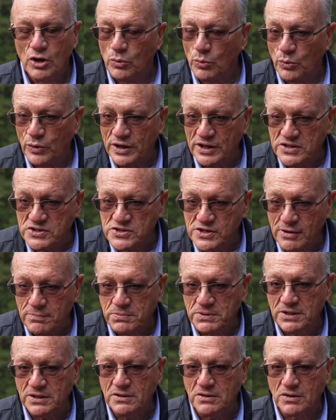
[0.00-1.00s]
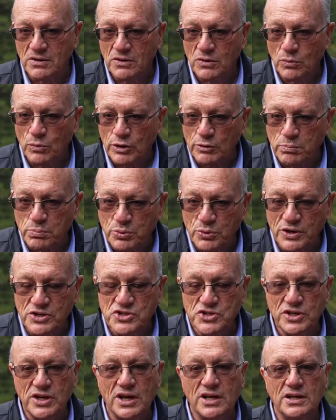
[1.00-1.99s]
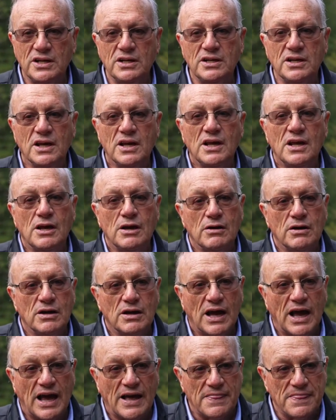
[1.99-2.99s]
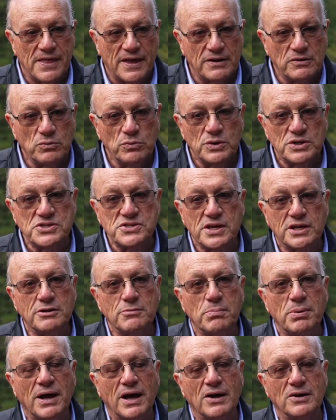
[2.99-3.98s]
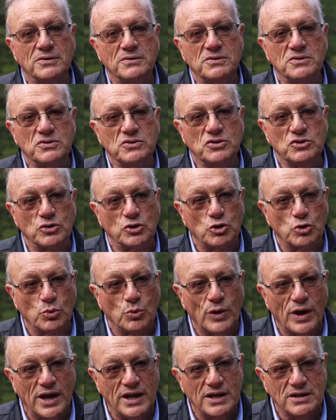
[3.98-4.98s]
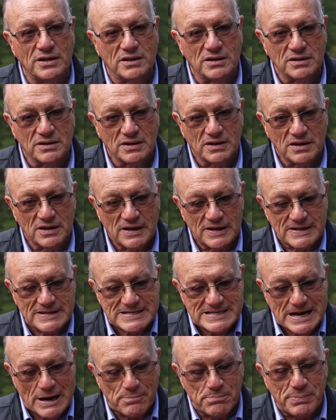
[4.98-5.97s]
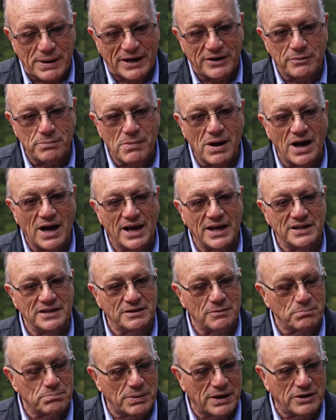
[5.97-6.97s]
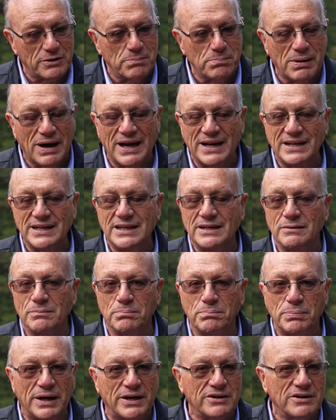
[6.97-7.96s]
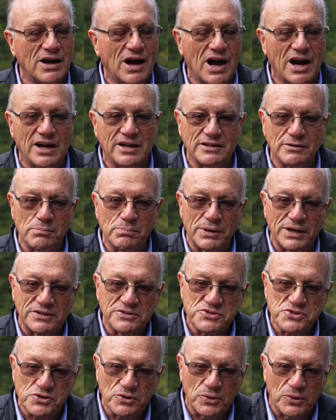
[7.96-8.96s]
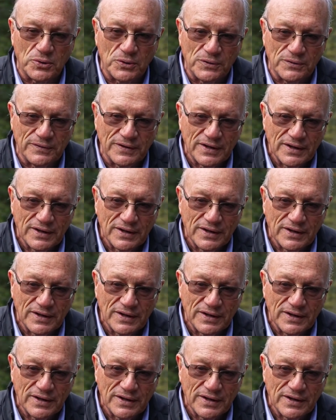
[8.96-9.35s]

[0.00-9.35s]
We accept it, we appreciate it, and then we set about to create a better mind, a better body, a better heart, a better soul.